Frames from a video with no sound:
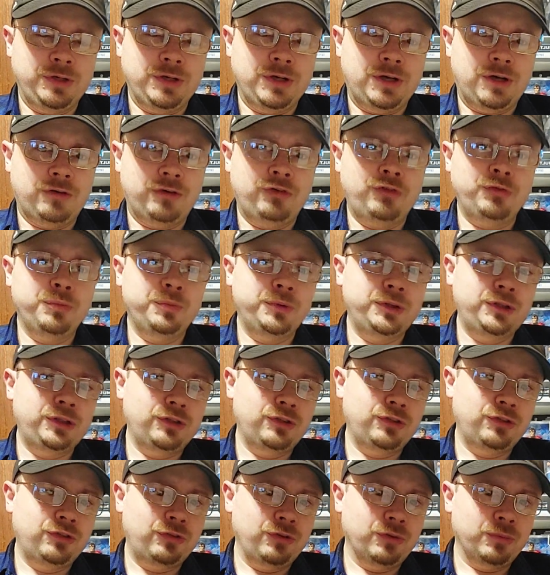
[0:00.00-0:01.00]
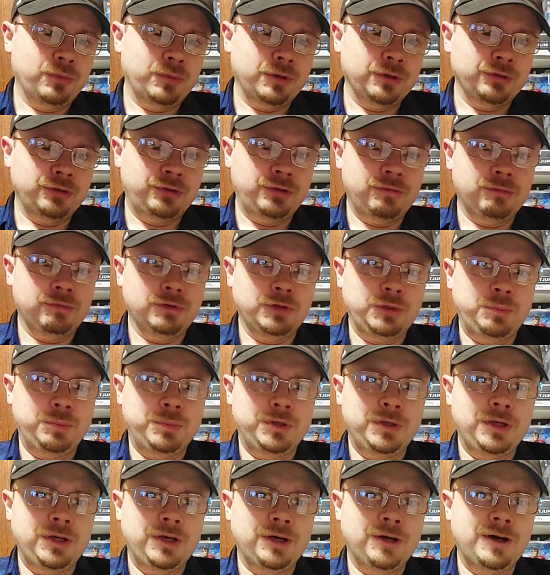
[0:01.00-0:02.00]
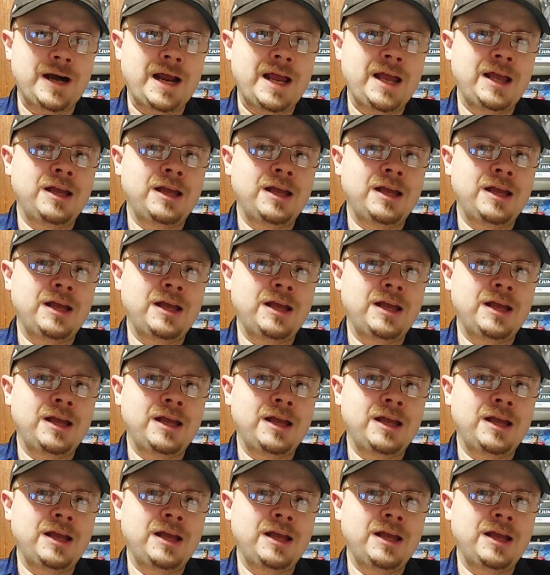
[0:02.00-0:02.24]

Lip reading: which is still relatively bigger,